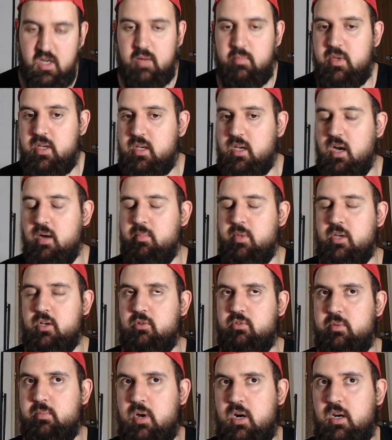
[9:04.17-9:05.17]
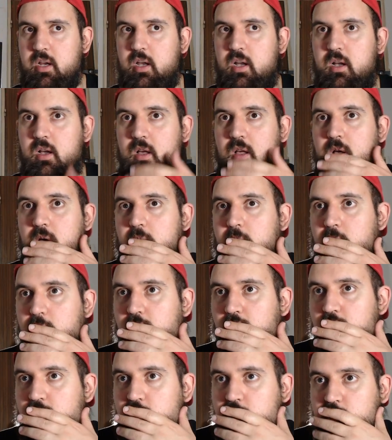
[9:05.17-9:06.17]
I make I make a remark.
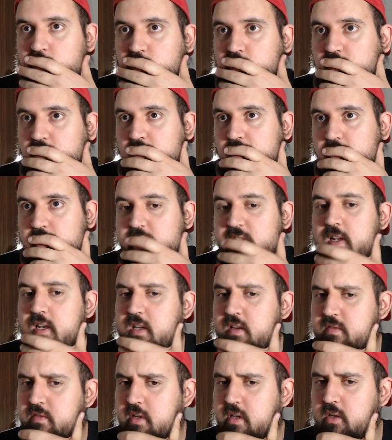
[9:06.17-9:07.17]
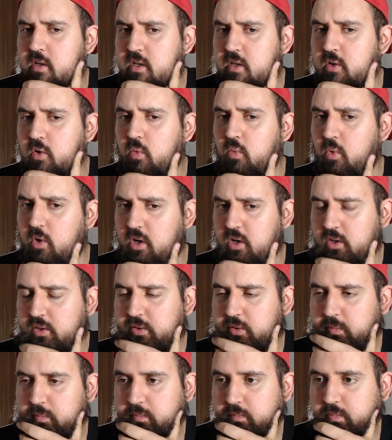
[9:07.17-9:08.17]
Uh, we live in in a
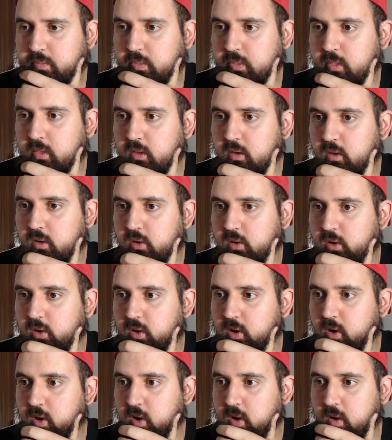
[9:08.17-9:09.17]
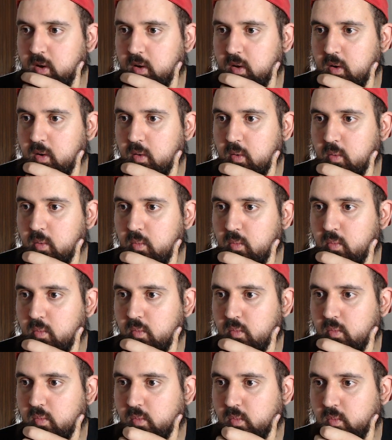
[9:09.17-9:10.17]
world uh,
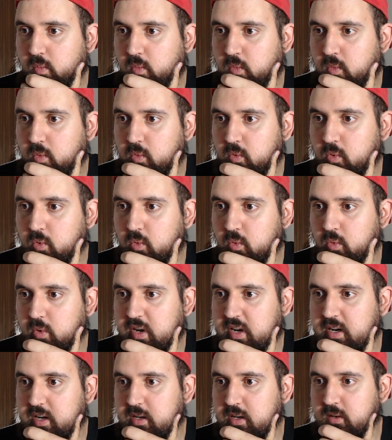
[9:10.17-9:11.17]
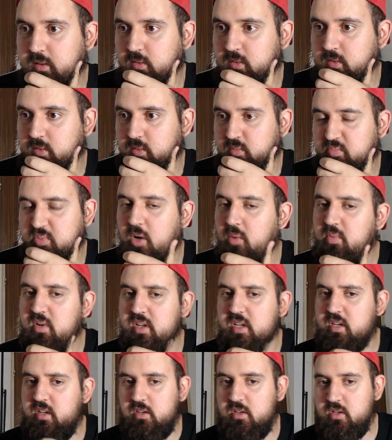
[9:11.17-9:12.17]
where
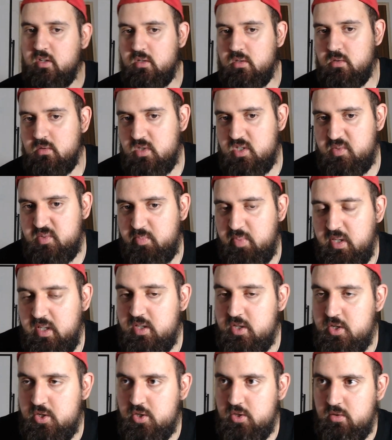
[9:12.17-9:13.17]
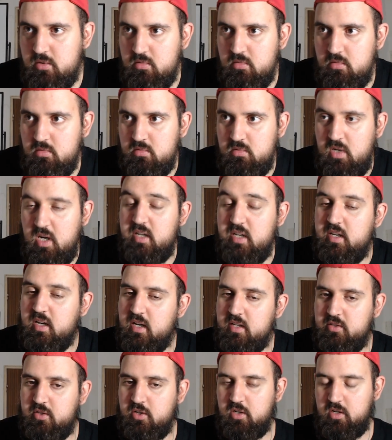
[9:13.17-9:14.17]
public speech. Here
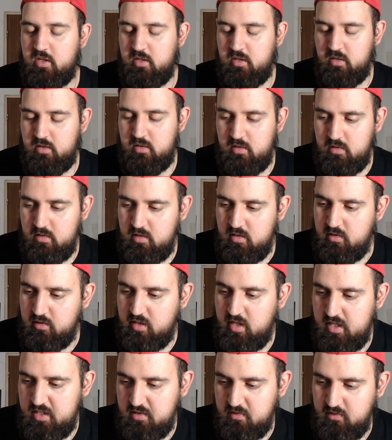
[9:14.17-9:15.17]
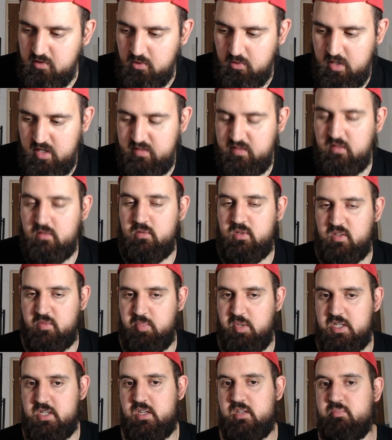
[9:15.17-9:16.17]
I talk in the case of the West,
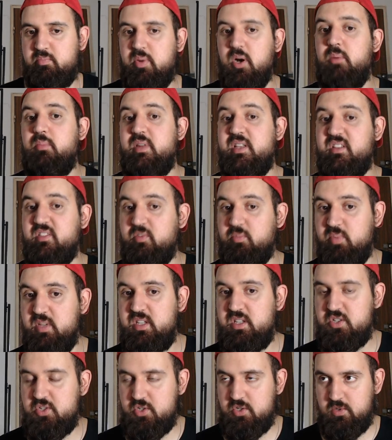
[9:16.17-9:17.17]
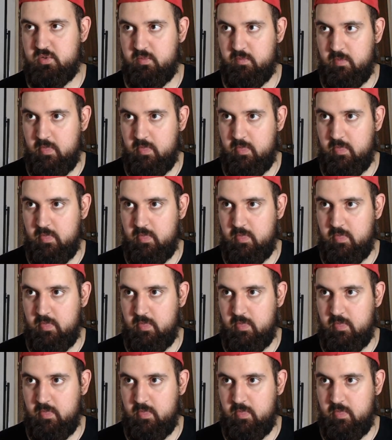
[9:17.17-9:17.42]
especially public speech